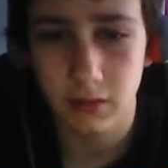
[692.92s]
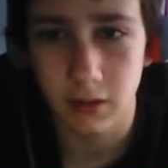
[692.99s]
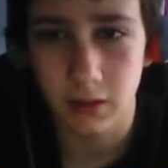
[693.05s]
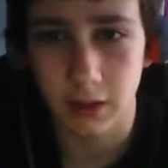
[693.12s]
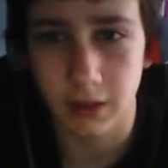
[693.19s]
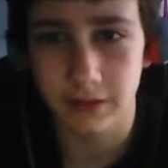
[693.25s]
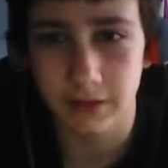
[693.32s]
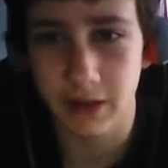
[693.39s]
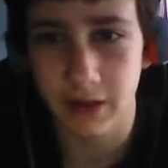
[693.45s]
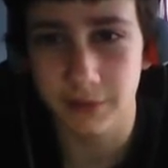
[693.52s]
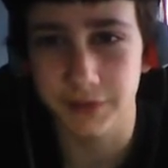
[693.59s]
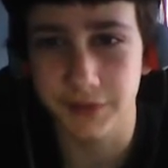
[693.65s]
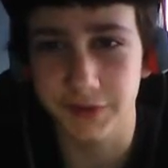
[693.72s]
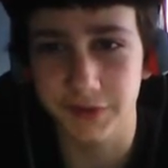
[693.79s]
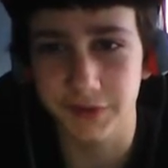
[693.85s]
Alright, now we
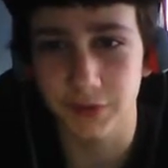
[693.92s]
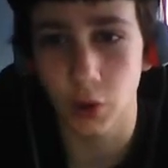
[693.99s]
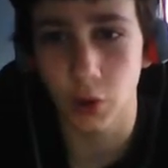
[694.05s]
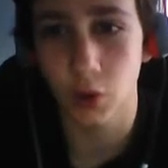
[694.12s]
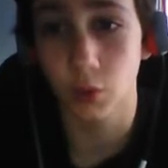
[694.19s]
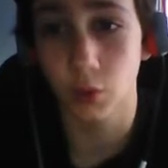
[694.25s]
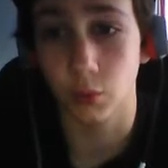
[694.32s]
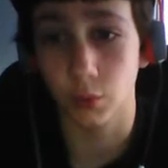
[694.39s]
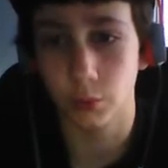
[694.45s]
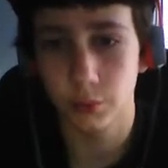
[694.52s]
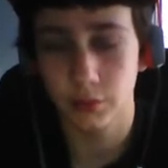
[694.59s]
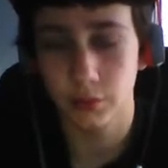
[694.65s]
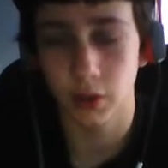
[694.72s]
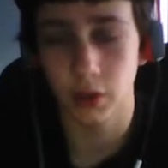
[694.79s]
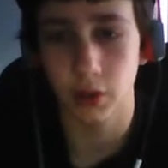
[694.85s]
can see... oh!
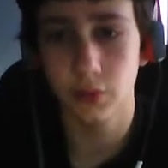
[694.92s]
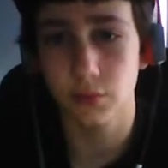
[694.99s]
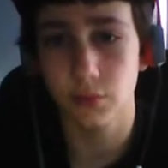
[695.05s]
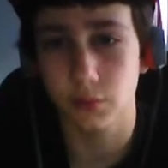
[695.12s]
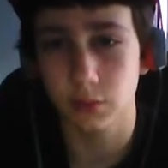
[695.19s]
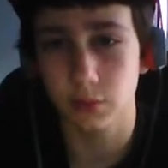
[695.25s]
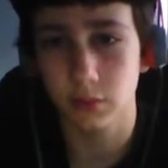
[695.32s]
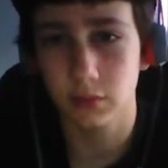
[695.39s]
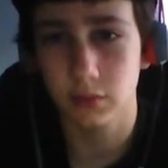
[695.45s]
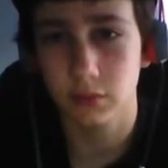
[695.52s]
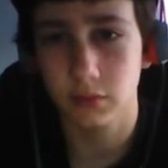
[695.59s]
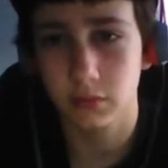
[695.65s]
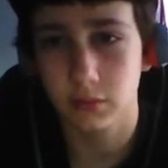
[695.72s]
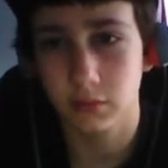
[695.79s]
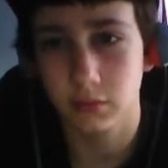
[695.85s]
Oh!
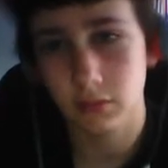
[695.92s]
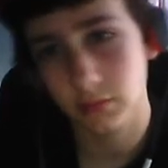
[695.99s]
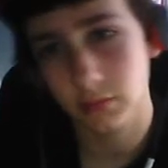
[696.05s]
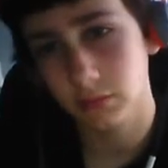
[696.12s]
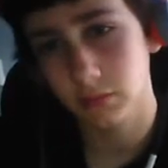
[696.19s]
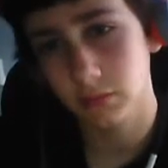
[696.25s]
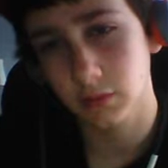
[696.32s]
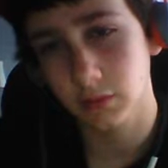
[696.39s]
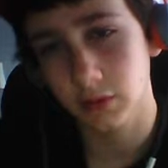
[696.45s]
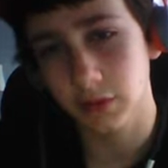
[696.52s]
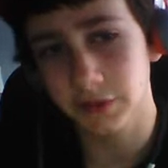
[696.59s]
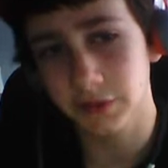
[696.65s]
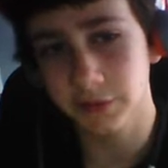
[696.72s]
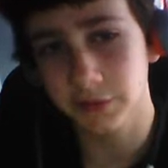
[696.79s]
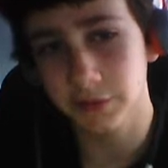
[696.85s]

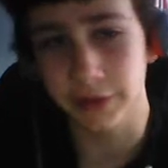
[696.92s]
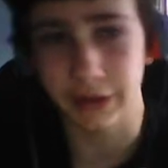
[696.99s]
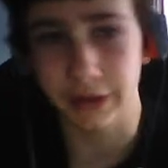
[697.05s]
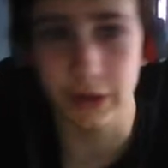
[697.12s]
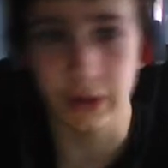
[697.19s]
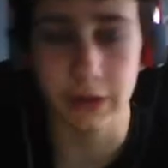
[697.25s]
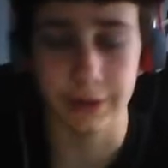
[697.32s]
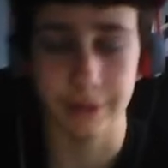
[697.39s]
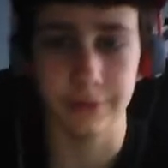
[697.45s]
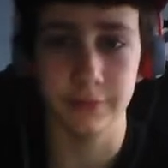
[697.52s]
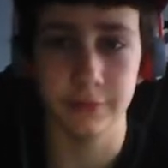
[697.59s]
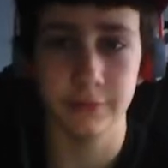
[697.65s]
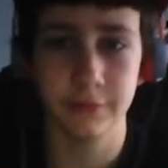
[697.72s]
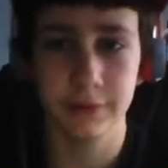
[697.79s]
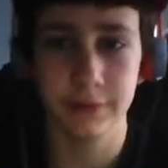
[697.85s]
he's pretty good.
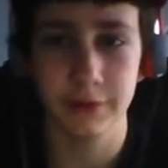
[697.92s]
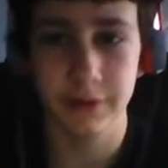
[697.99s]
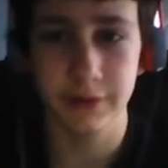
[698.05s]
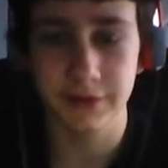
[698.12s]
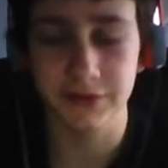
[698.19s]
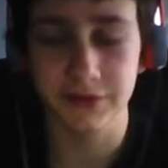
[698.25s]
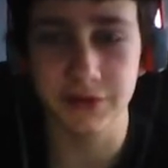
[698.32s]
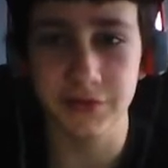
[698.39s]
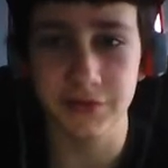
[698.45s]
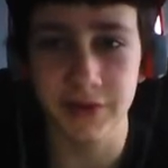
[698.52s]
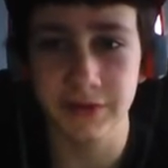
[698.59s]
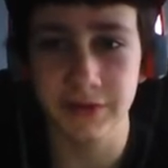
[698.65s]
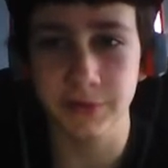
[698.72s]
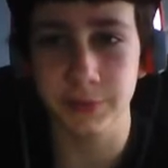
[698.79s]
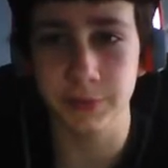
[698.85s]
His
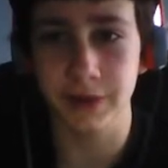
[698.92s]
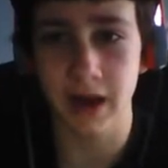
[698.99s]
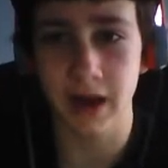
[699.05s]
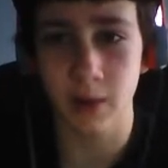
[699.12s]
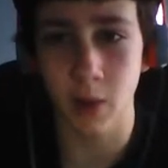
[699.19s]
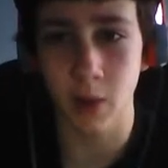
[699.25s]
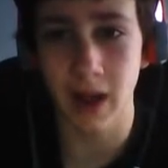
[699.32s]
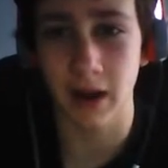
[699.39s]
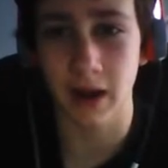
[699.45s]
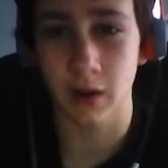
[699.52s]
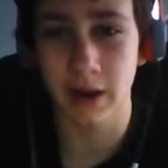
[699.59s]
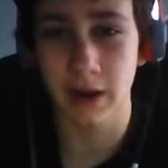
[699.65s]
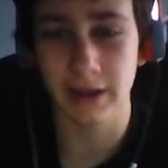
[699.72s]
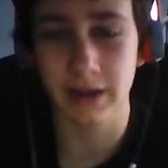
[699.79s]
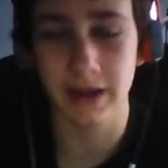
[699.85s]
defense is pretty high. Wow,
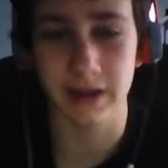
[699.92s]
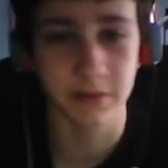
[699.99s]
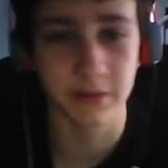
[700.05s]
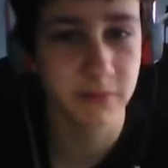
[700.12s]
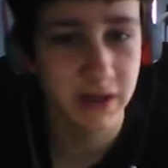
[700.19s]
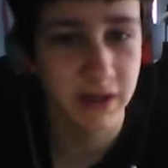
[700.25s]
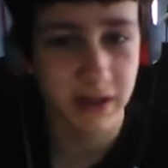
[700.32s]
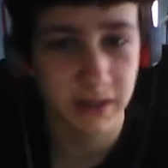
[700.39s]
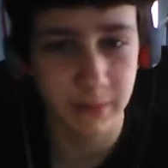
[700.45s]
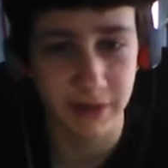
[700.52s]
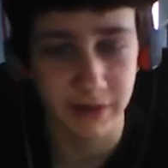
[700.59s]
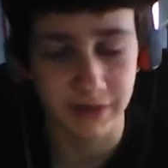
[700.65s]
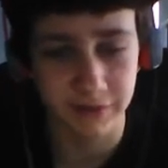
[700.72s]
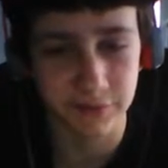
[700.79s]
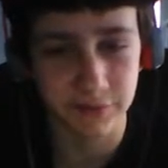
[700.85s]
I like him. I
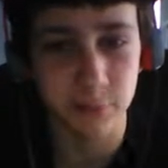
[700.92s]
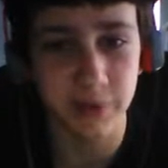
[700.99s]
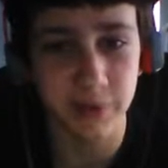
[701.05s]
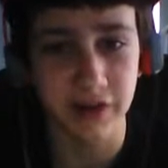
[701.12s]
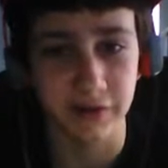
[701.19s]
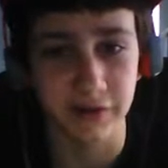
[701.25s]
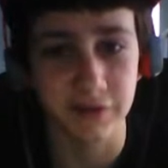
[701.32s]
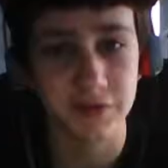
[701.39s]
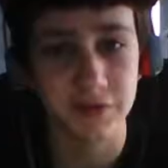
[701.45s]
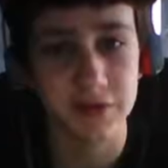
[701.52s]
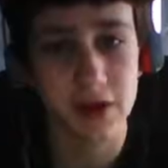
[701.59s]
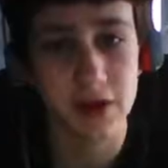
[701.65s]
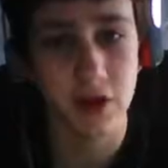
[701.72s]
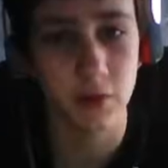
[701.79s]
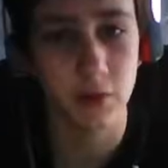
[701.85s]
mean, his speed is
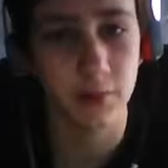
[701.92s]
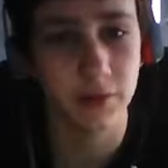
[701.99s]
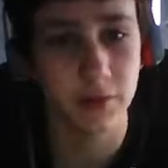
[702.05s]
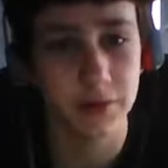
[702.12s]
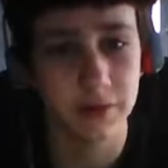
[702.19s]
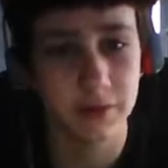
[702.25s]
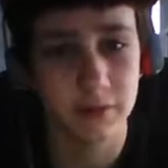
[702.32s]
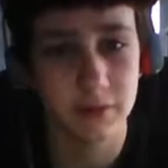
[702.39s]
slow, but